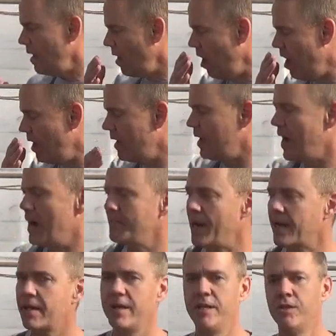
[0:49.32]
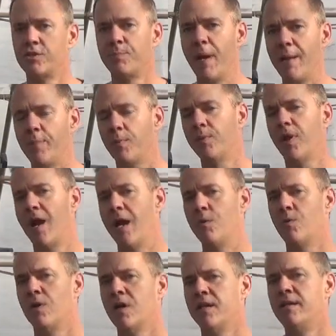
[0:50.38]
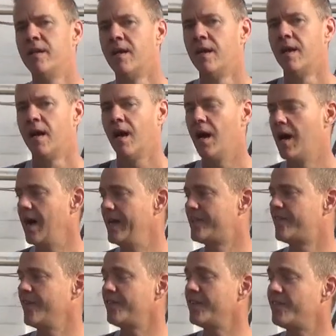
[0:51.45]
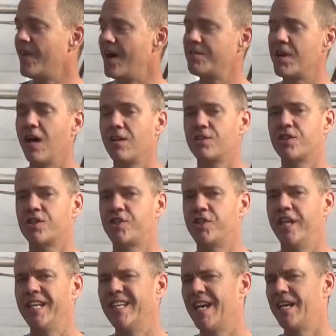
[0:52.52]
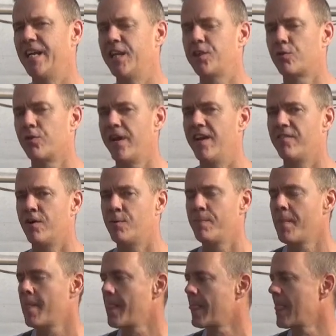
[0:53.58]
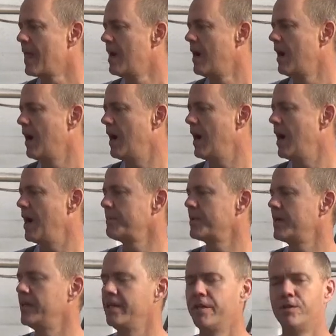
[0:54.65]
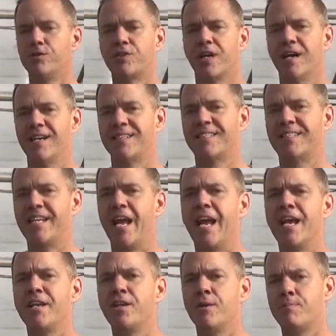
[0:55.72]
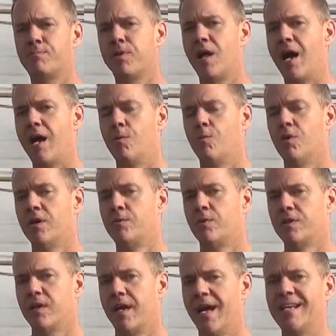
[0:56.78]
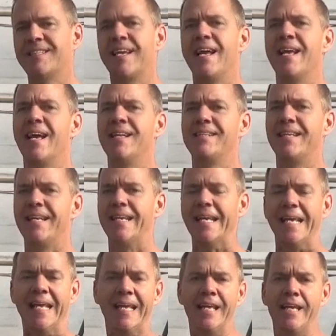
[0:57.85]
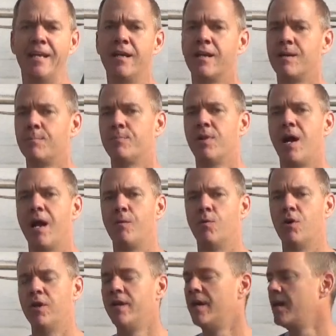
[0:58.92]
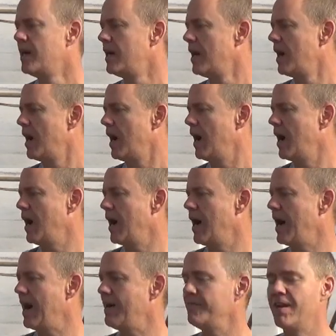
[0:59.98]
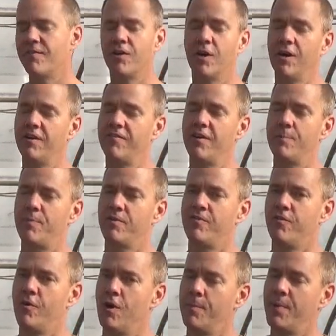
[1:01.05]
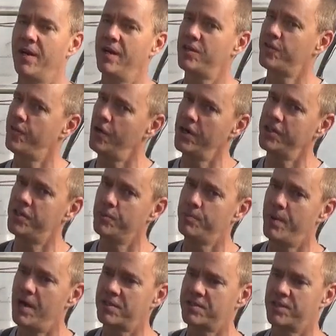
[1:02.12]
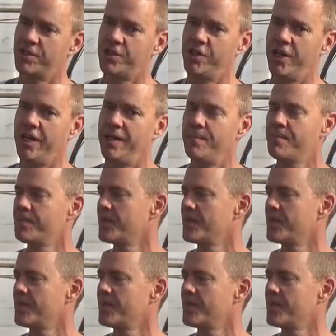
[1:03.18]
I'm not going to use maple plywood. It's $55 a sheet, and I need 3 of them. I'm going to use sand plywood, S-A-N-D-E plywood. I've never heard of it before, but it's 42 bucks a sheet.